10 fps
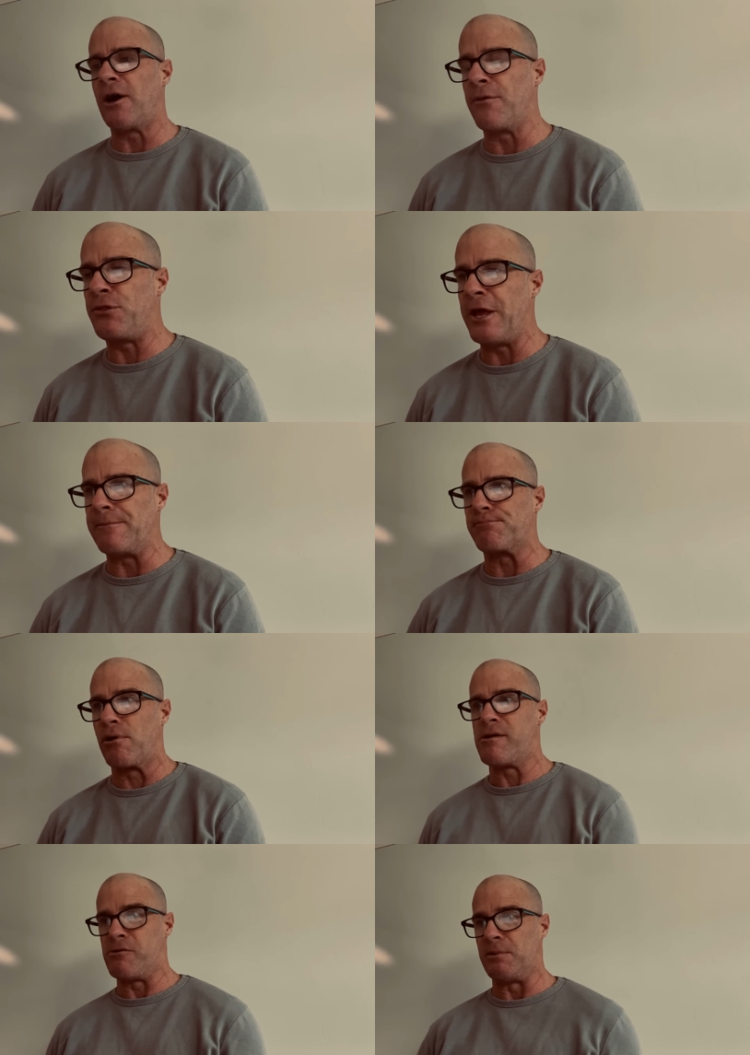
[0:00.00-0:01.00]
I think,
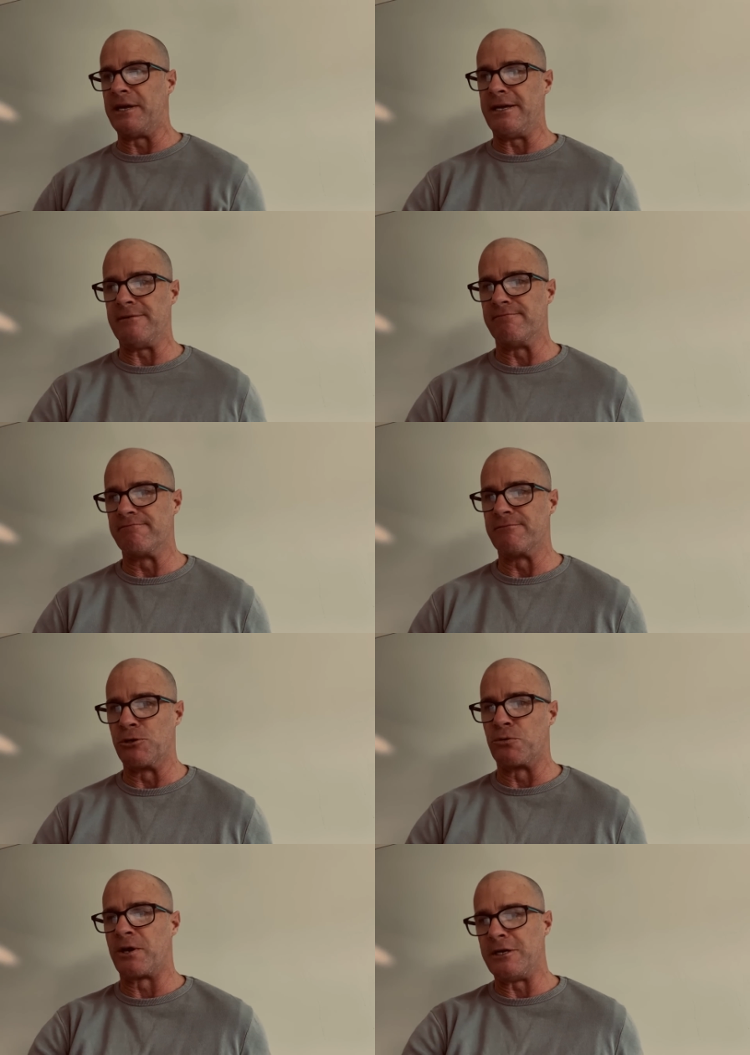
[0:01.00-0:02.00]
probably
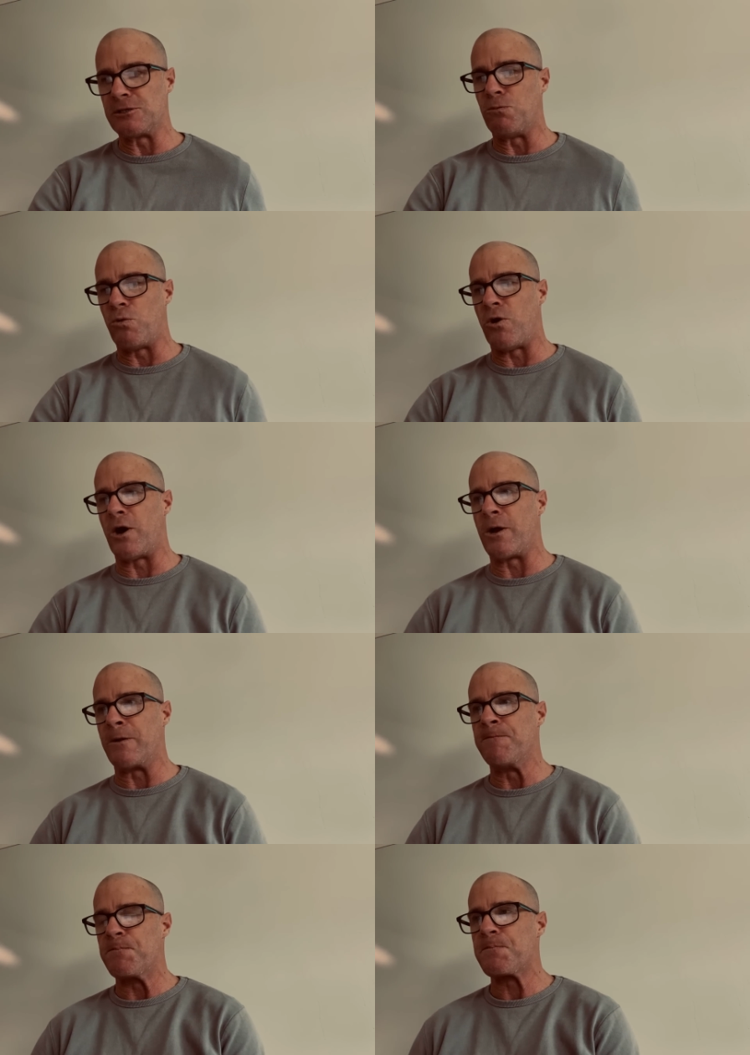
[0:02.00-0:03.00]
the reason
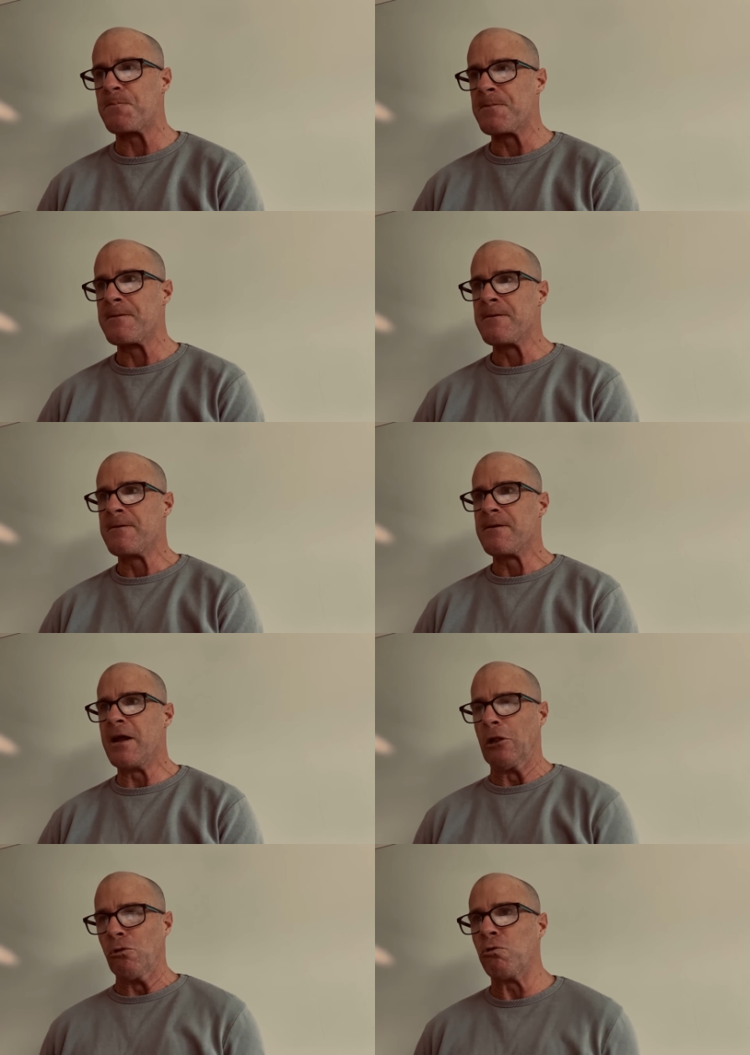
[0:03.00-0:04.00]
why
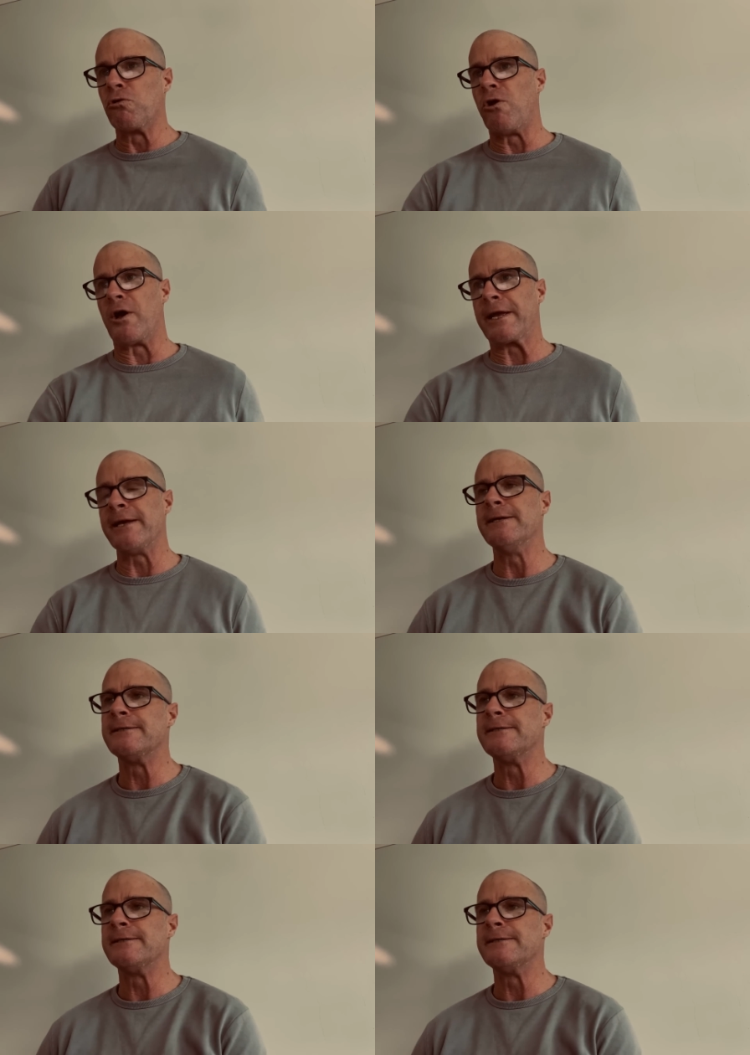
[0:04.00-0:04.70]
it looked like